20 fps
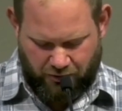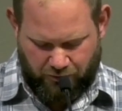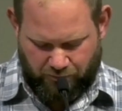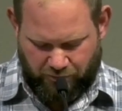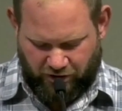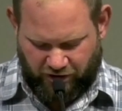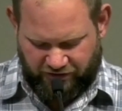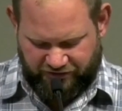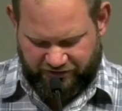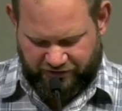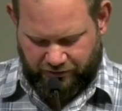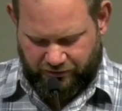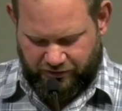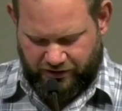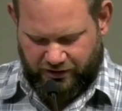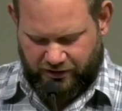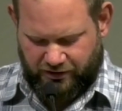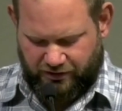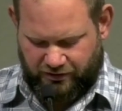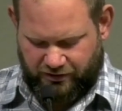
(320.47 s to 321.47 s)
but also
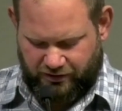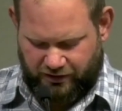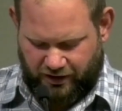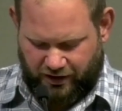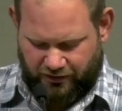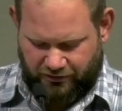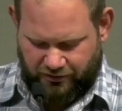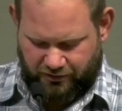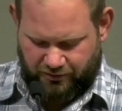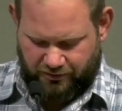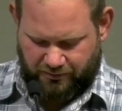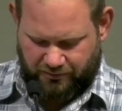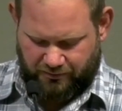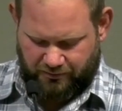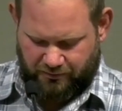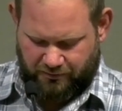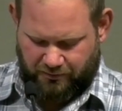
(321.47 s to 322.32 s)
the, the other